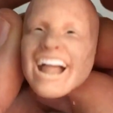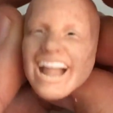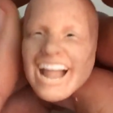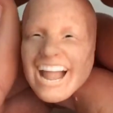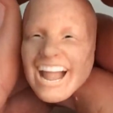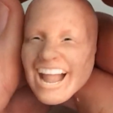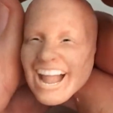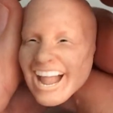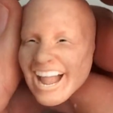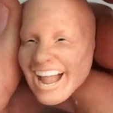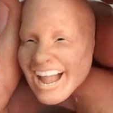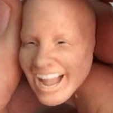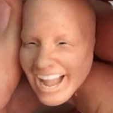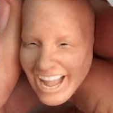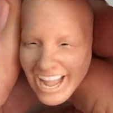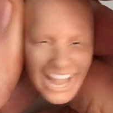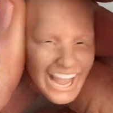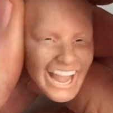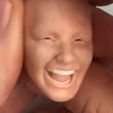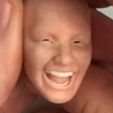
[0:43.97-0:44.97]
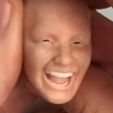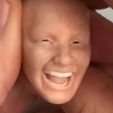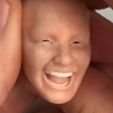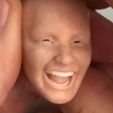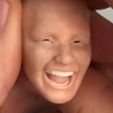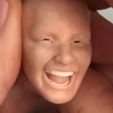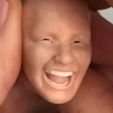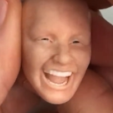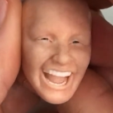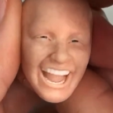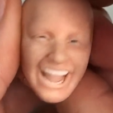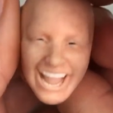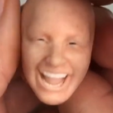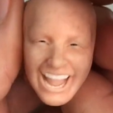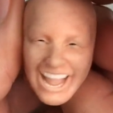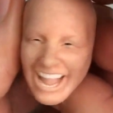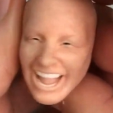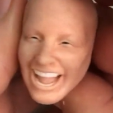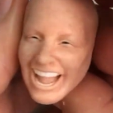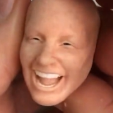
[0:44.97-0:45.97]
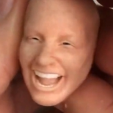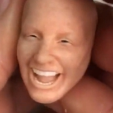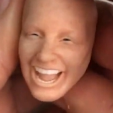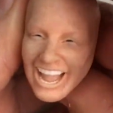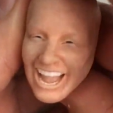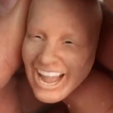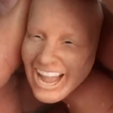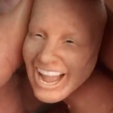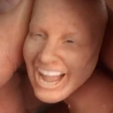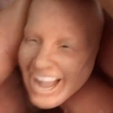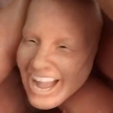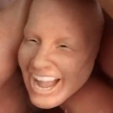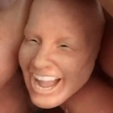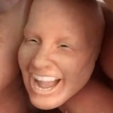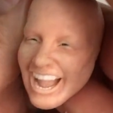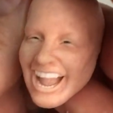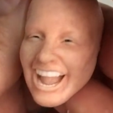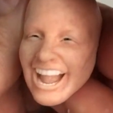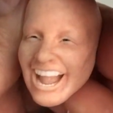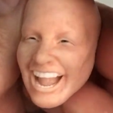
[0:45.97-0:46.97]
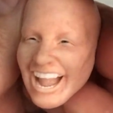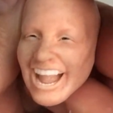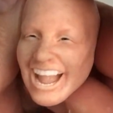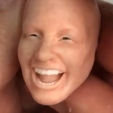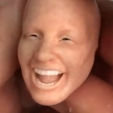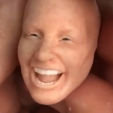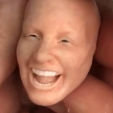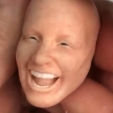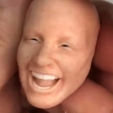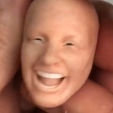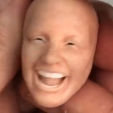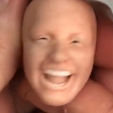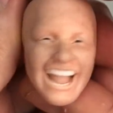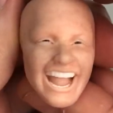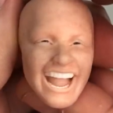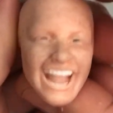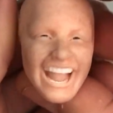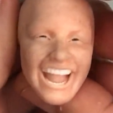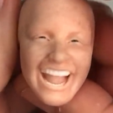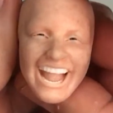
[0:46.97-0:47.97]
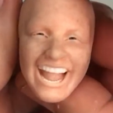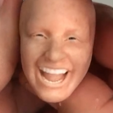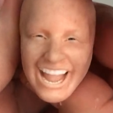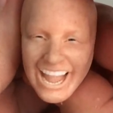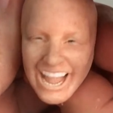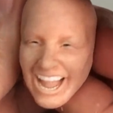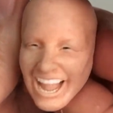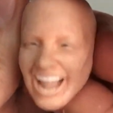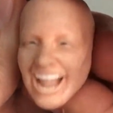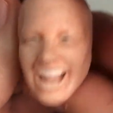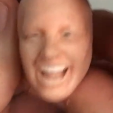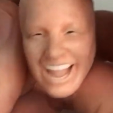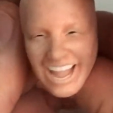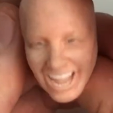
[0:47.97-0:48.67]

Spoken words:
a new face expression, which I believe it is a seductive face.